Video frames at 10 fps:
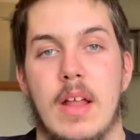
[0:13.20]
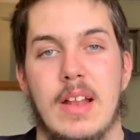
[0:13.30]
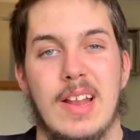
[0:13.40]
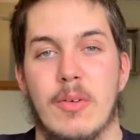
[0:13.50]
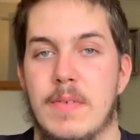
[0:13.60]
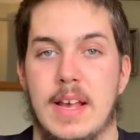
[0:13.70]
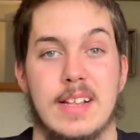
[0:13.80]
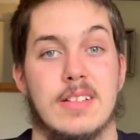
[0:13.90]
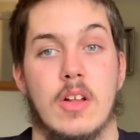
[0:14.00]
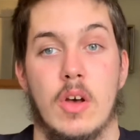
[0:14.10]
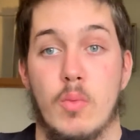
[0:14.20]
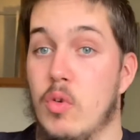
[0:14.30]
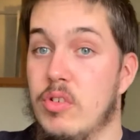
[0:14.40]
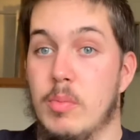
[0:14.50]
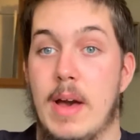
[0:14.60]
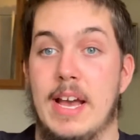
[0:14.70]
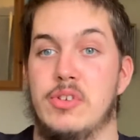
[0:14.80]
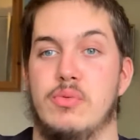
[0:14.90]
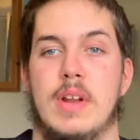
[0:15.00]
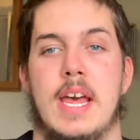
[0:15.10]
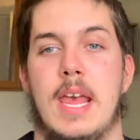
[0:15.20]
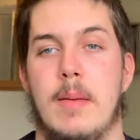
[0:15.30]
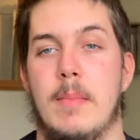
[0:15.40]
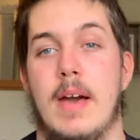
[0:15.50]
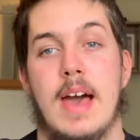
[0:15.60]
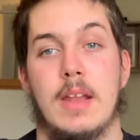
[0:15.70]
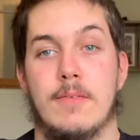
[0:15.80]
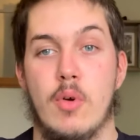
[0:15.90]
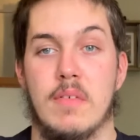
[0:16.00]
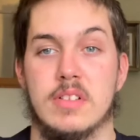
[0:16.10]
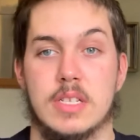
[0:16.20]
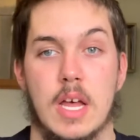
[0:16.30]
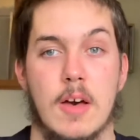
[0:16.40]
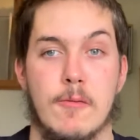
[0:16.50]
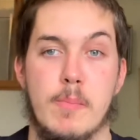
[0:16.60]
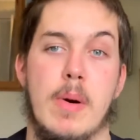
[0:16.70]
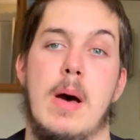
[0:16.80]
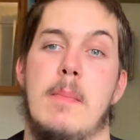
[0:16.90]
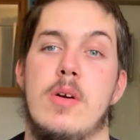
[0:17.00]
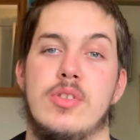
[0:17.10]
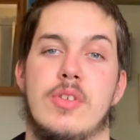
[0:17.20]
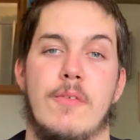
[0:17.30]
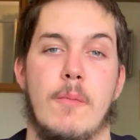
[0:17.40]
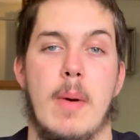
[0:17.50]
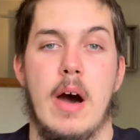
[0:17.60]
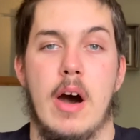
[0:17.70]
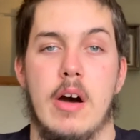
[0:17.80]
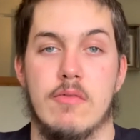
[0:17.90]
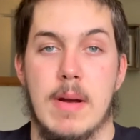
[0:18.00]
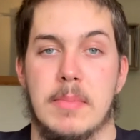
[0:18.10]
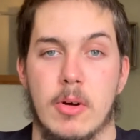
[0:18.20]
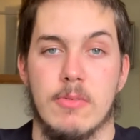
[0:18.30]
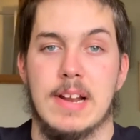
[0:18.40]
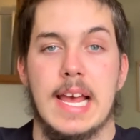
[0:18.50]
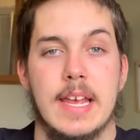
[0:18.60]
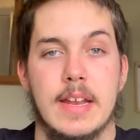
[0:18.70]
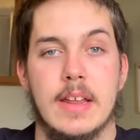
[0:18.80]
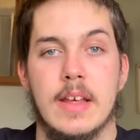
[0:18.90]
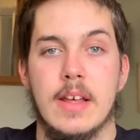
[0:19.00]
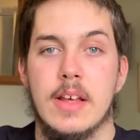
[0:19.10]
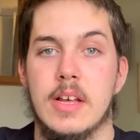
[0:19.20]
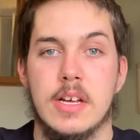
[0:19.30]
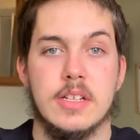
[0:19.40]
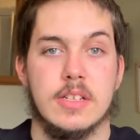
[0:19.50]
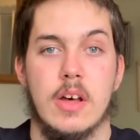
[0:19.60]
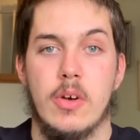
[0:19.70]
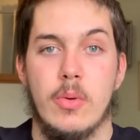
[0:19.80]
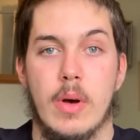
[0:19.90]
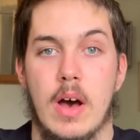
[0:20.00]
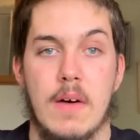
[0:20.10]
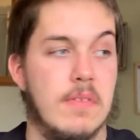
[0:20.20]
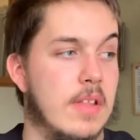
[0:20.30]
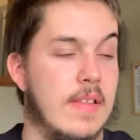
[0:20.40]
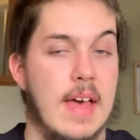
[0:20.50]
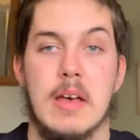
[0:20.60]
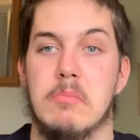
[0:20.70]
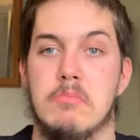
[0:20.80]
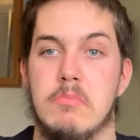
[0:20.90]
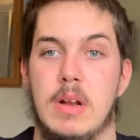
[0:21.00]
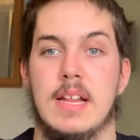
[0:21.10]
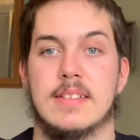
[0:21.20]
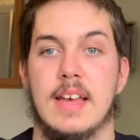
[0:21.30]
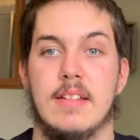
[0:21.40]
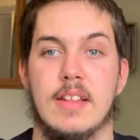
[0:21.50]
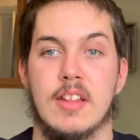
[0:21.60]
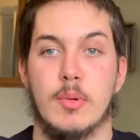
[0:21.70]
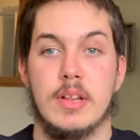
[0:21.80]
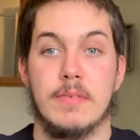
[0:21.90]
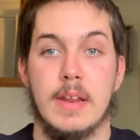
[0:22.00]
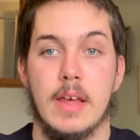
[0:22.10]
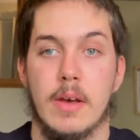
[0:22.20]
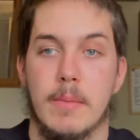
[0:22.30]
Little things like what's my actual name and a few other stuff, but most of them are reptile related. So other than that, let's get into this week's video.